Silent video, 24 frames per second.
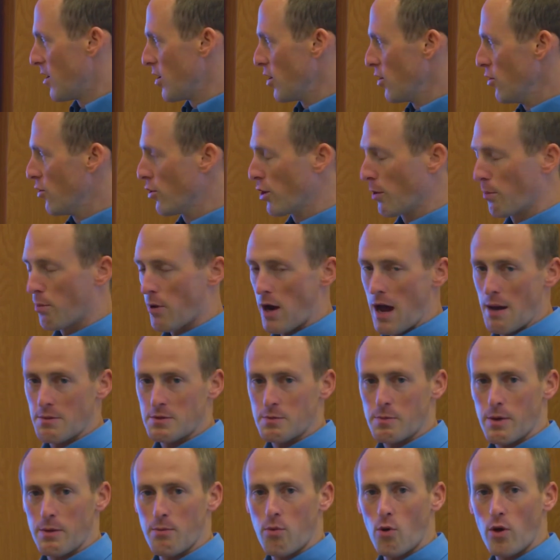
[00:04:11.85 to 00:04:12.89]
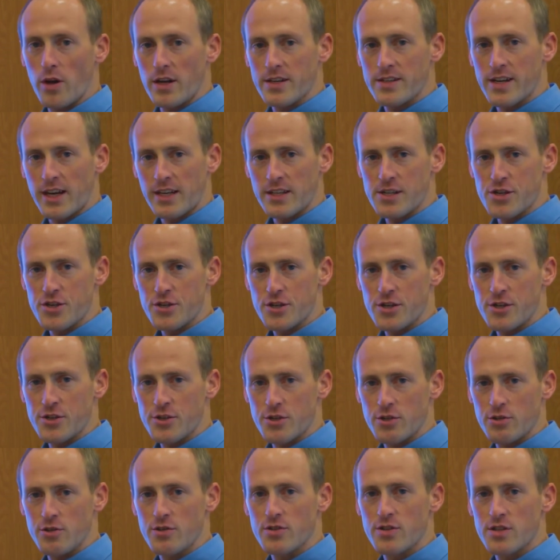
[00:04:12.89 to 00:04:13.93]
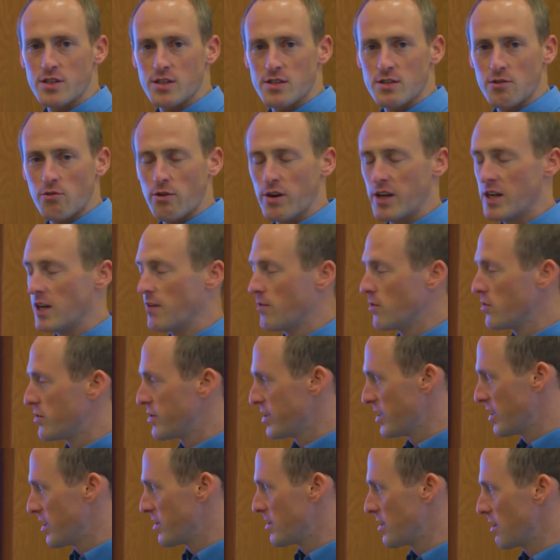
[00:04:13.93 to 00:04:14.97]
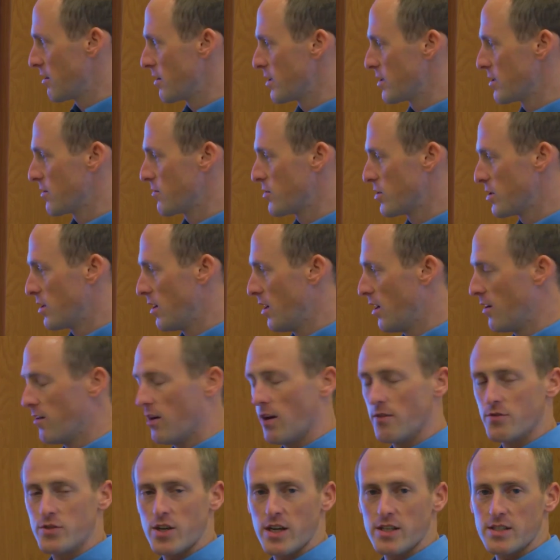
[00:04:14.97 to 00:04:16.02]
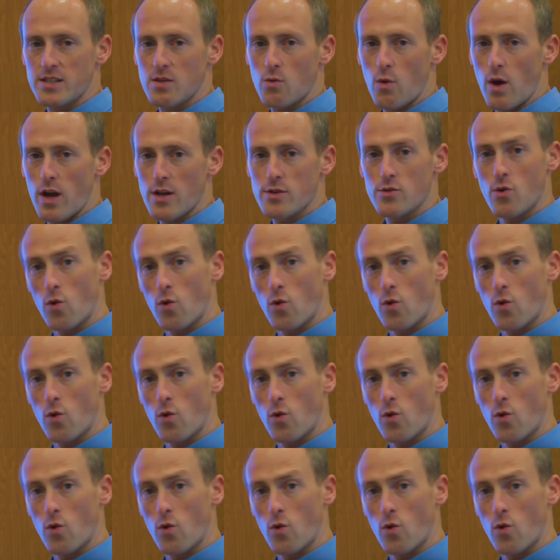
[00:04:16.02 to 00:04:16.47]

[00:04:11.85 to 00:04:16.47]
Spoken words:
You could perhaps pinpoint a technician issue using this screen if you see a series of chasing weights,